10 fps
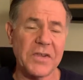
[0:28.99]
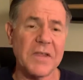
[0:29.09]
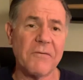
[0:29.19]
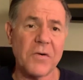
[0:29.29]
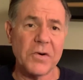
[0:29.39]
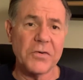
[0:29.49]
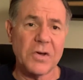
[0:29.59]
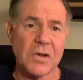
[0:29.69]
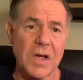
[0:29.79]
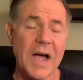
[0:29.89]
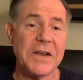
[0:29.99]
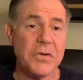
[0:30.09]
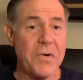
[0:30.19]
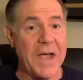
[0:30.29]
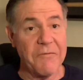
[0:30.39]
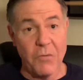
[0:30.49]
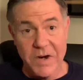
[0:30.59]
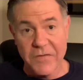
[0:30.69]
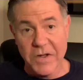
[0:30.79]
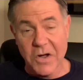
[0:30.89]
And the first, I do have
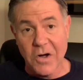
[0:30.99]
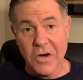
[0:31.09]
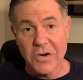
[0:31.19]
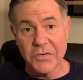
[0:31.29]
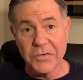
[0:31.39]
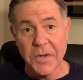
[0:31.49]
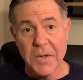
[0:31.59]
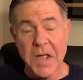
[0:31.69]
one of the cards,